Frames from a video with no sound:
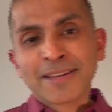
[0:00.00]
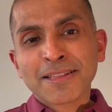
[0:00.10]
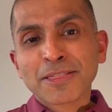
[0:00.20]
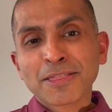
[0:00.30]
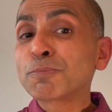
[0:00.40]

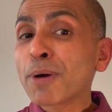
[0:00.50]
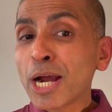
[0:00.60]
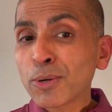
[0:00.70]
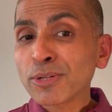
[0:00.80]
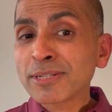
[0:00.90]
The
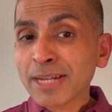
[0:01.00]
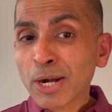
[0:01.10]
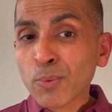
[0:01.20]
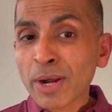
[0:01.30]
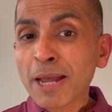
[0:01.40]
Spiral
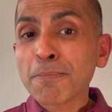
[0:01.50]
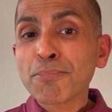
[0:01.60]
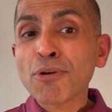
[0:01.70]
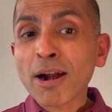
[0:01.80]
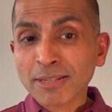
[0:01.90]
Stairway
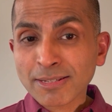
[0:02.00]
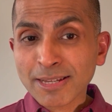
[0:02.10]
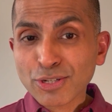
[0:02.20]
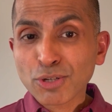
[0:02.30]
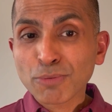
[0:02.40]

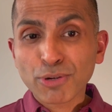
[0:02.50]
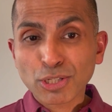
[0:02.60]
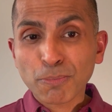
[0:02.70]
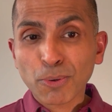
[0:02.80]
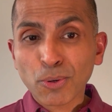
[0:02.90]
Productization
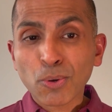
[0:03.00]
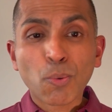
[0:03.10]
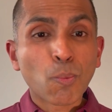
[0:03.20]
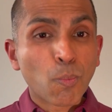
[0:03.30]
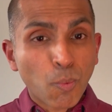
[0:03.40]
Principle
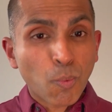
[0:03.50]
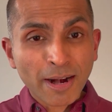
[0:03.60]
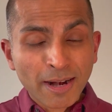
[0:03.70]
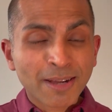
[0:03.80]
1.